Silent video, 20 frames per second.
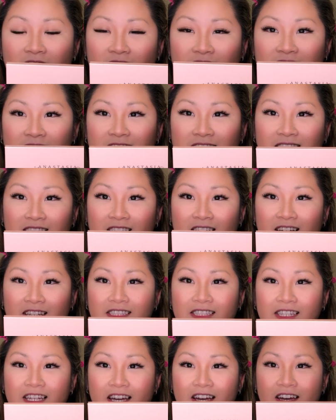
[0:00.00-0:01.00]

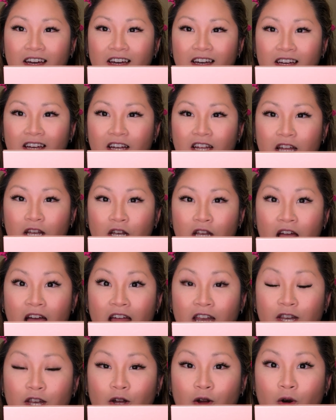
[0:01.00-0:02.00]
Anastasia
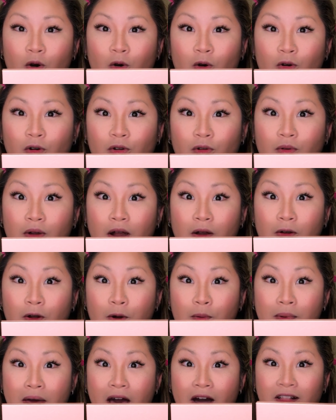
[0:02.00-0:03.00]
and Nicole
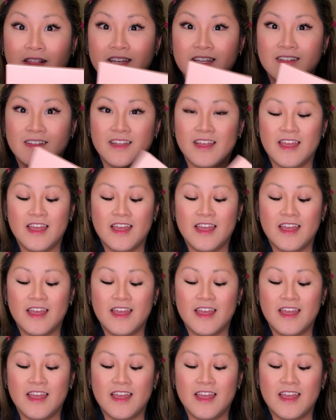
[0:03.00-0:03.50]
Guerrero palette.